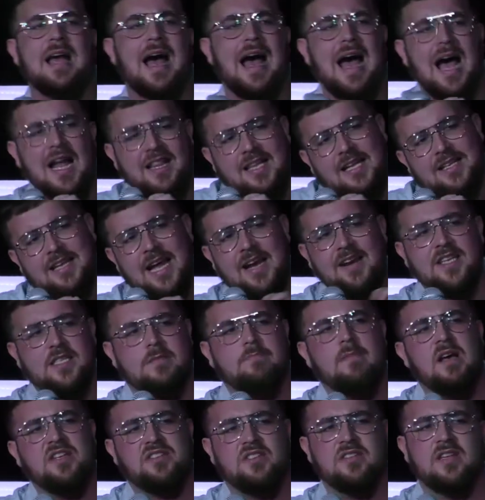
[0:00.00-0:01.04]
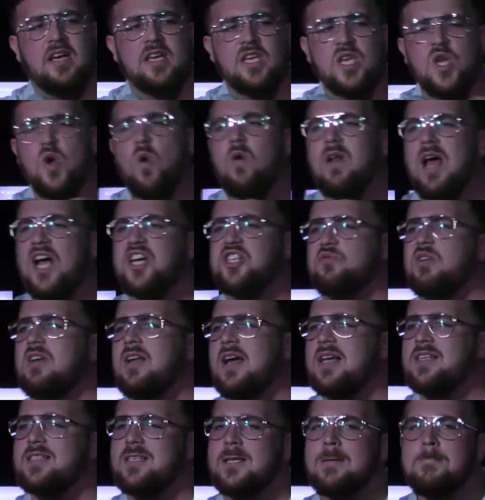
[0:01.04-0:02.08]
that at the end of this message that you would actually
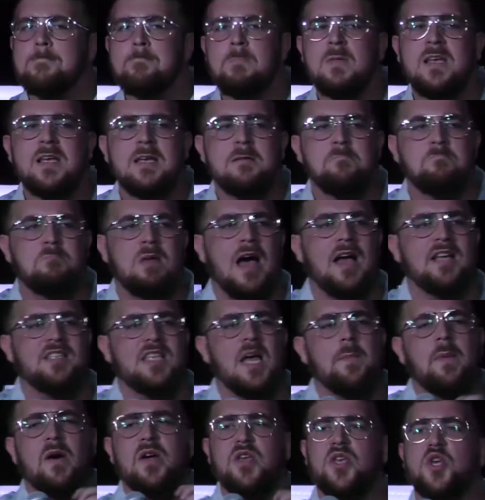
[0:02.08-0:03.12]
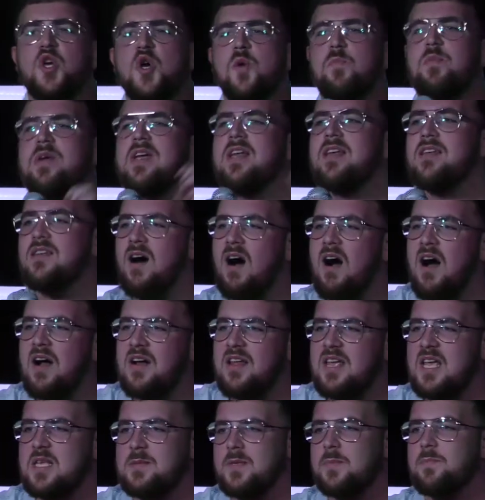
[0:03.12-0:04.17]
realize that it's not about you being
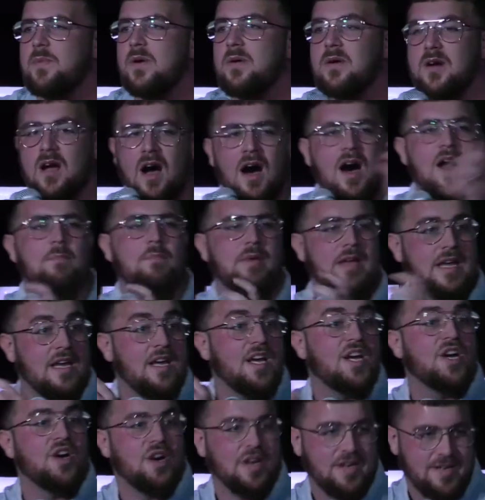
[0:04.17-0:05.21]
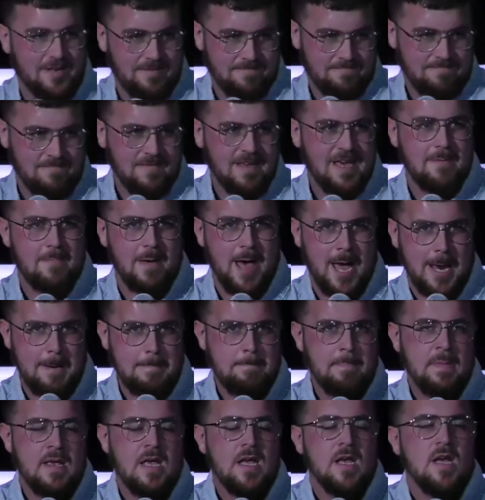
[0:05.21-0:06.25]
naughty, it's about God being good. Amen?
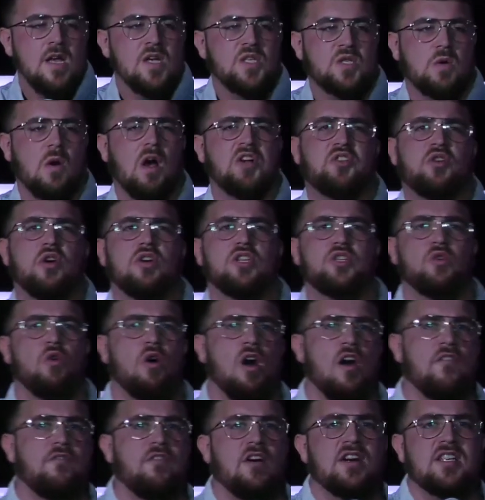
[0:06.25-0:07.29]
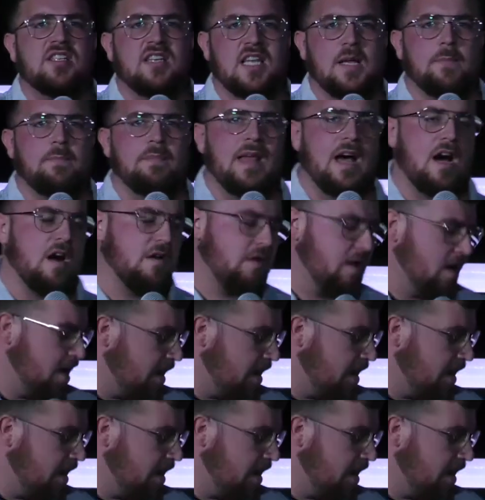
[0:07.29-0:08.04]
So we're going to show our first clip now. If you